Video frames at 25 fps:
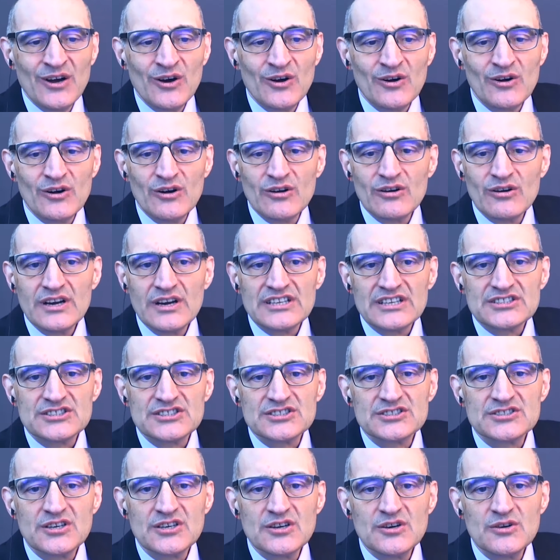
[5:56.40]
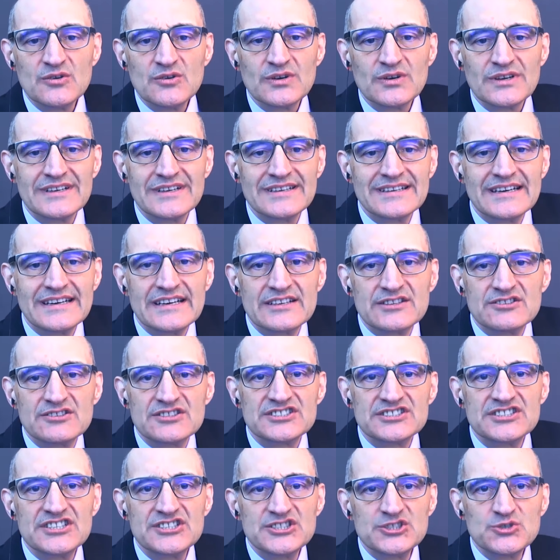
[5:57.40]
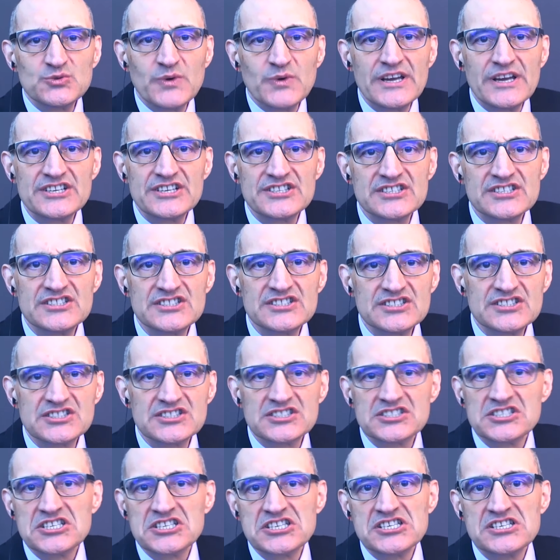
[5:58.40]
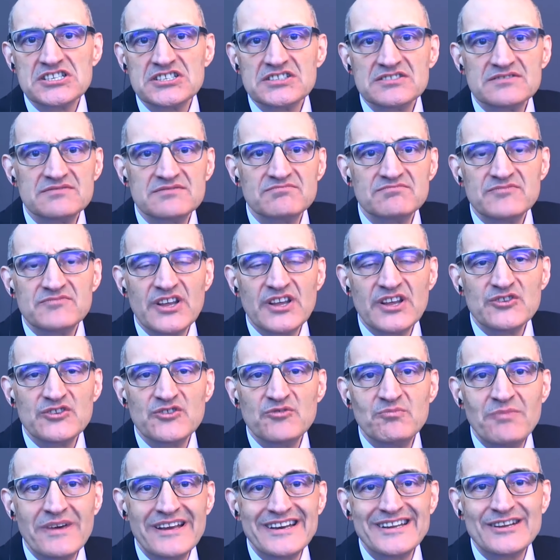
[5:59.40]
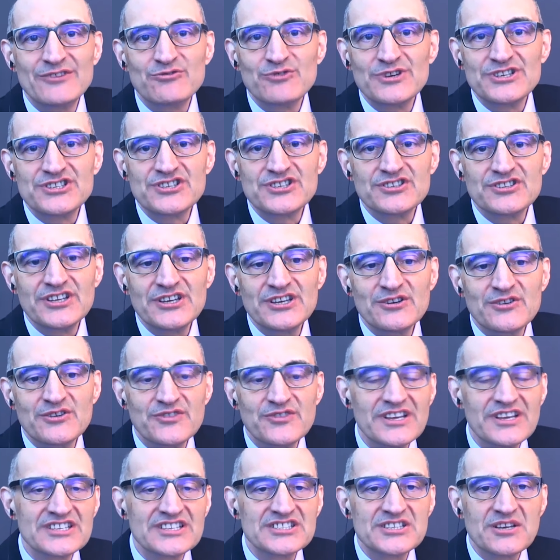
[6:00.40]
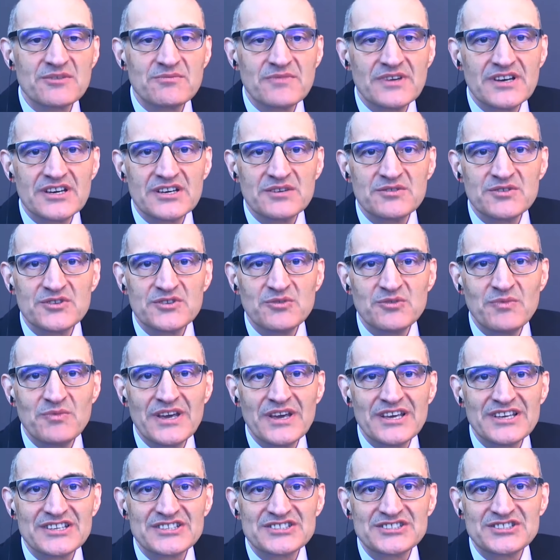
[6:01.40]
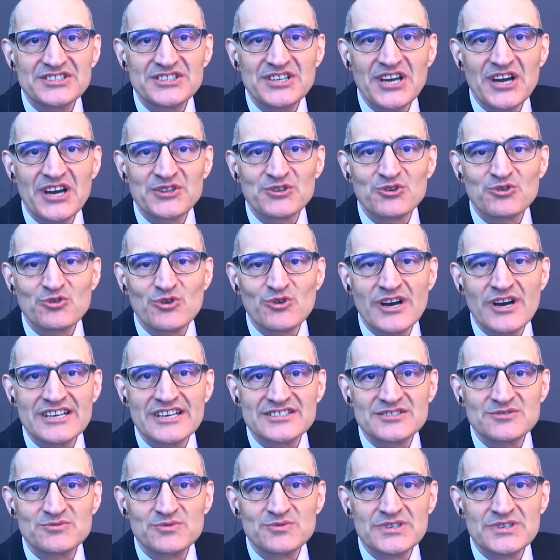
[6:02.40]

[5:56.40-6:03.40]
All right, so are there situations that you've been in recently or things that you may see on the horizon